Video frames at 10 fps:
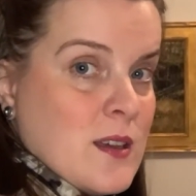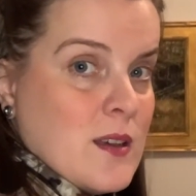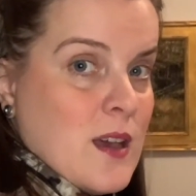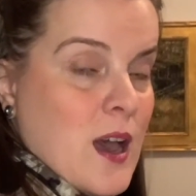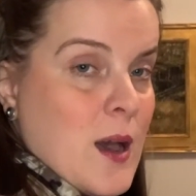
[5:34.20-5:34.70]

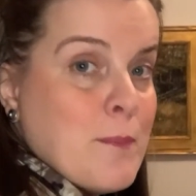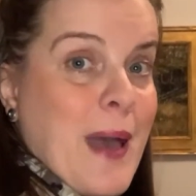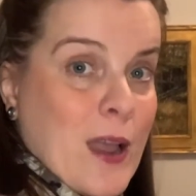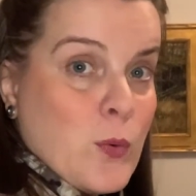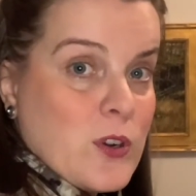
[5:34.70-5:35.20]

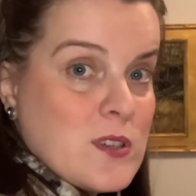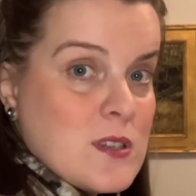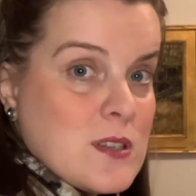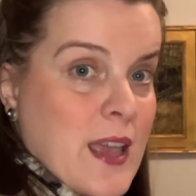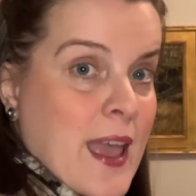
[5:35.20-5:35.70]
backwards.
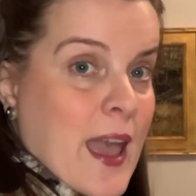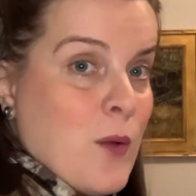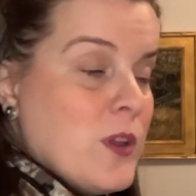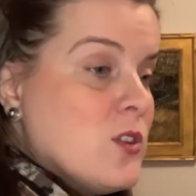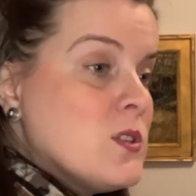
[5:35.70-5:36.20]
And
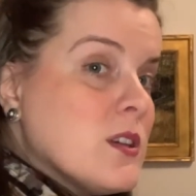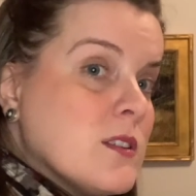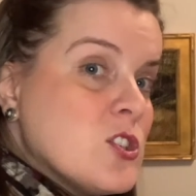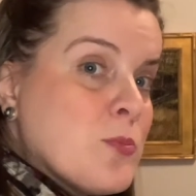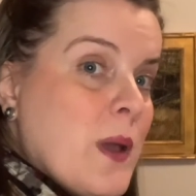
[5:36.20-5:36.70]
when you
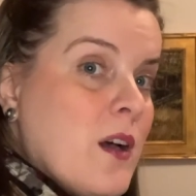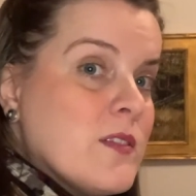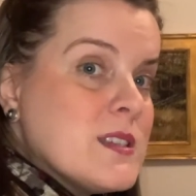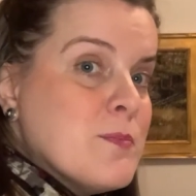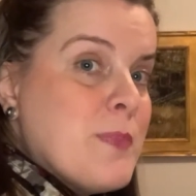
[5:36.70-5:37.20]
tilt your
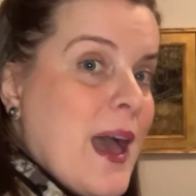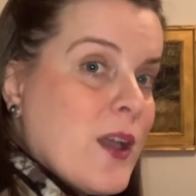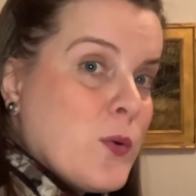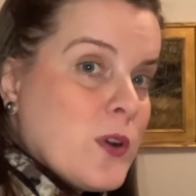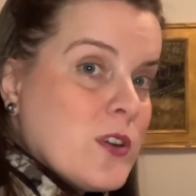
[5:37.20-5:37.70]
pelvis
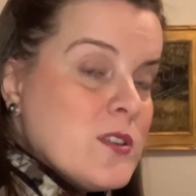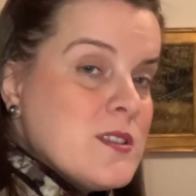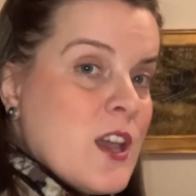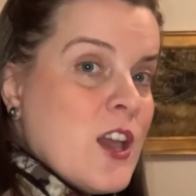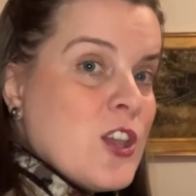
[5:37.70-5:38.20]
backwards,
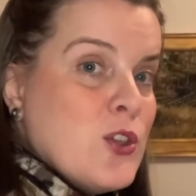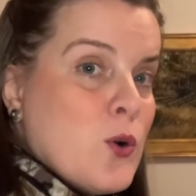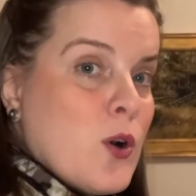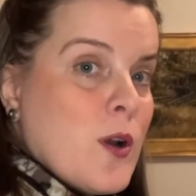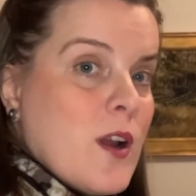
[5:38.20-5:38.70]

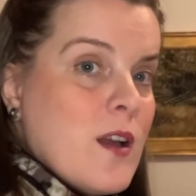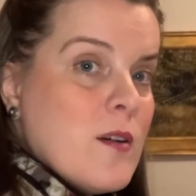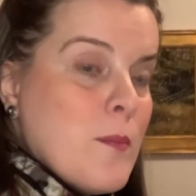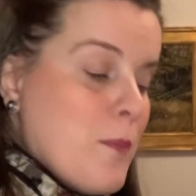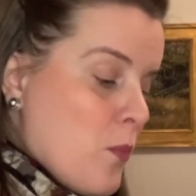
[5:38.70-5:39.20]
your
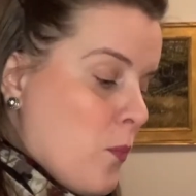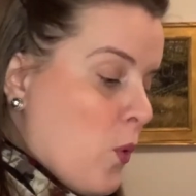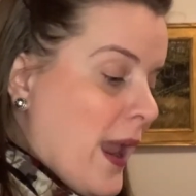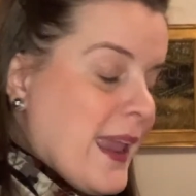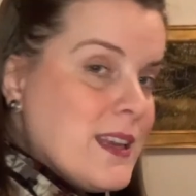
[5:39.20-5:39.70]

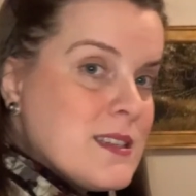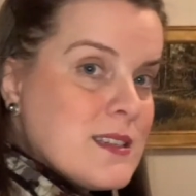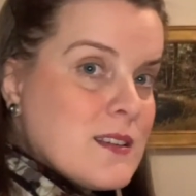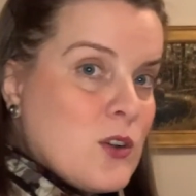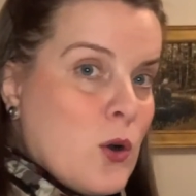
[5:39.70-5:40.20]

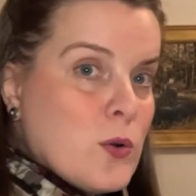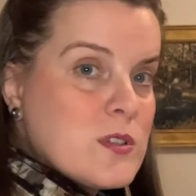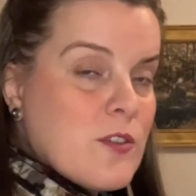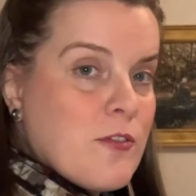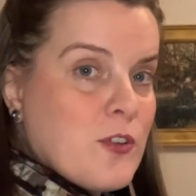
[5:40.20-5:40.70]
weight
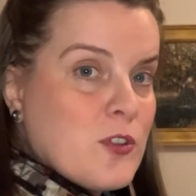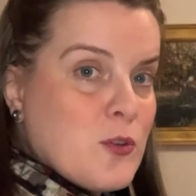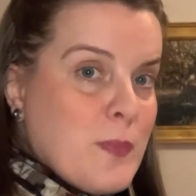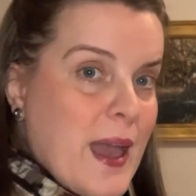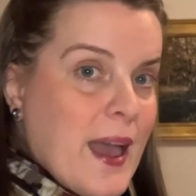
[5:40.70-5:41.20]
goes further
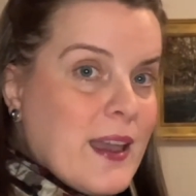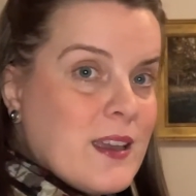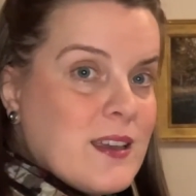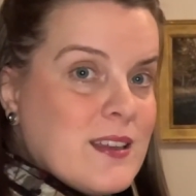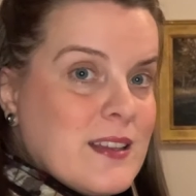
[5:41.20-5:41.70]

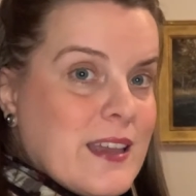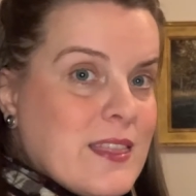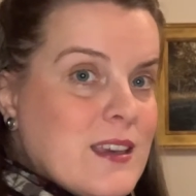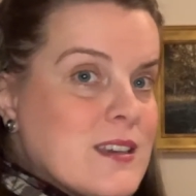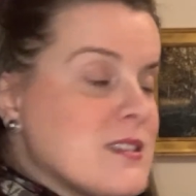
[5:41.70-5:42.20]
back like
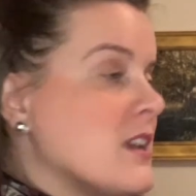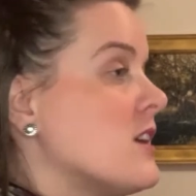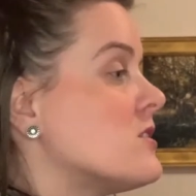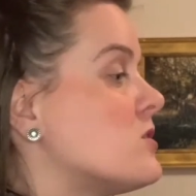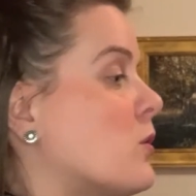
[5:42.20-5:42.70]
this.
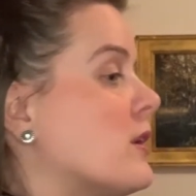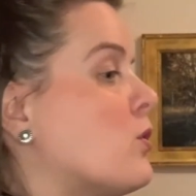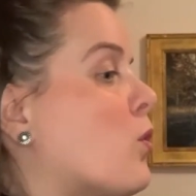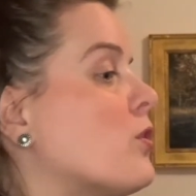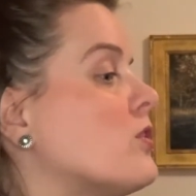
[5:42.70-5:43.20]
So in
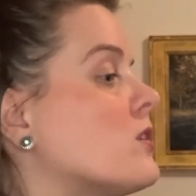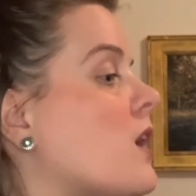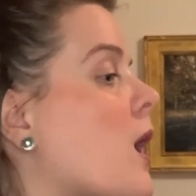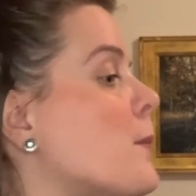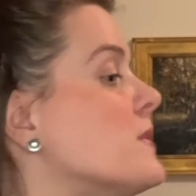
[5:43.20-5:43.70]
order to
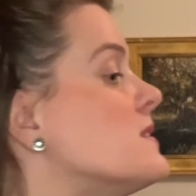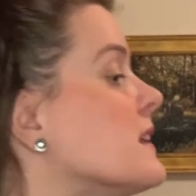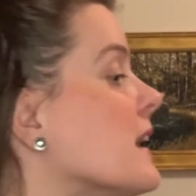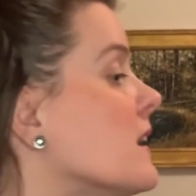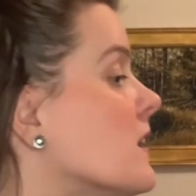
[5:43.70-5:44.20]

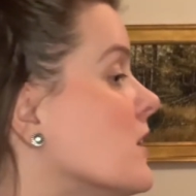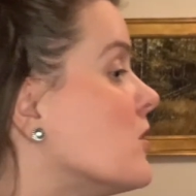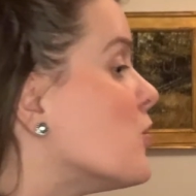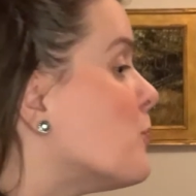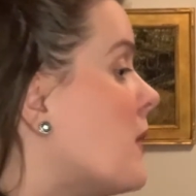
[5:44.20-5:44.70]
compensate,
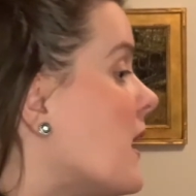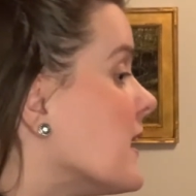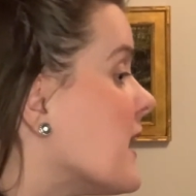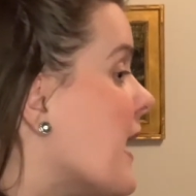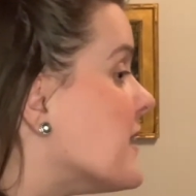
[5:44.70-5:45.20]
your
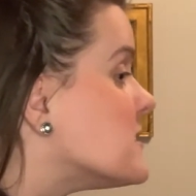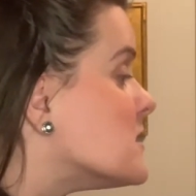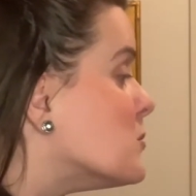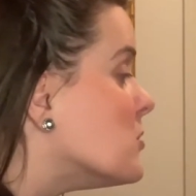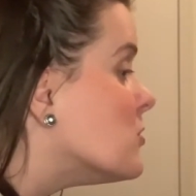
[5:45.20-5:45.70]
body has
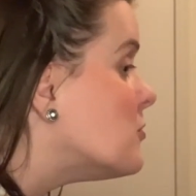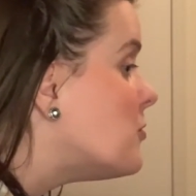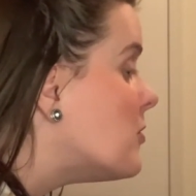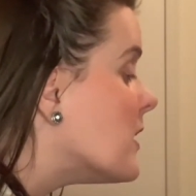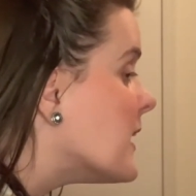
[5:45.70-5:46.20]
to
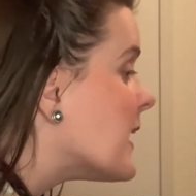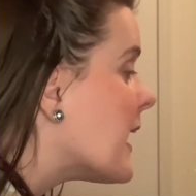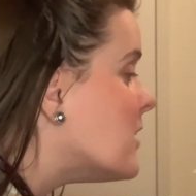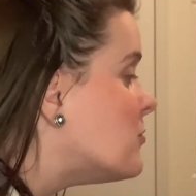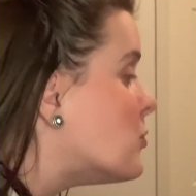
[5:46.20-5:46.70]
move in a
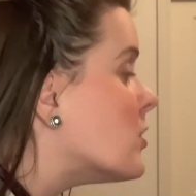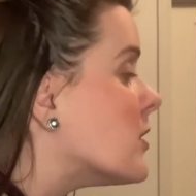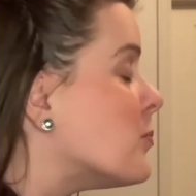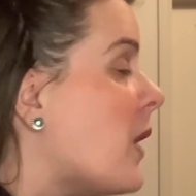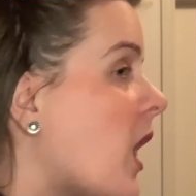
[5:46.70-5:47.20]
head
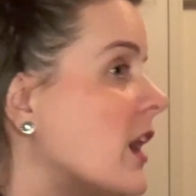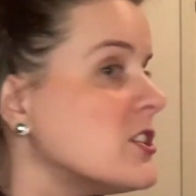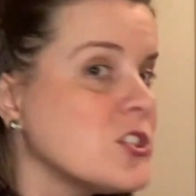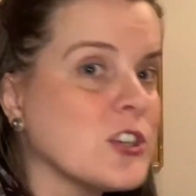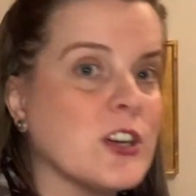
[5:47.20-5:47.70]
forward
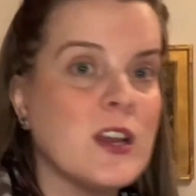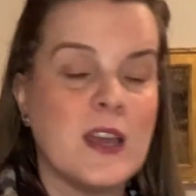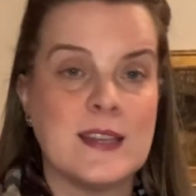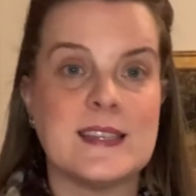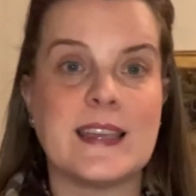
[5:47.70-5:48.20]
posture
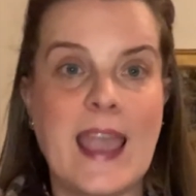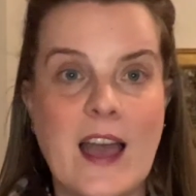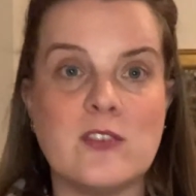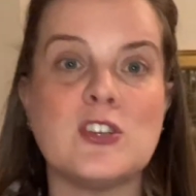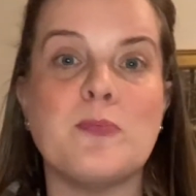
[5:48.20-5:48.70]
to
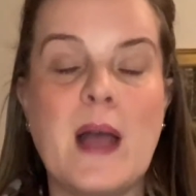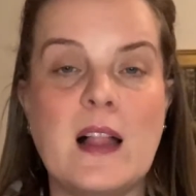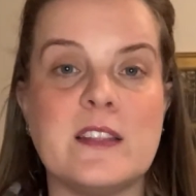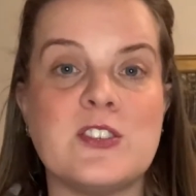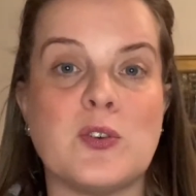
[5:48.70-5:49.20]

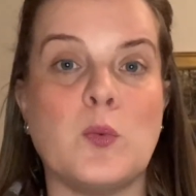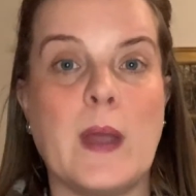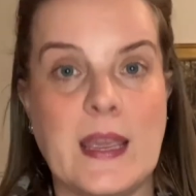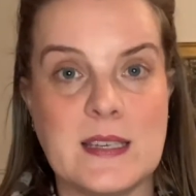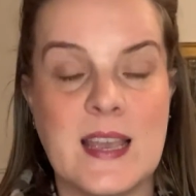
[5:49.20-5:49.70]
counterbalance your weight.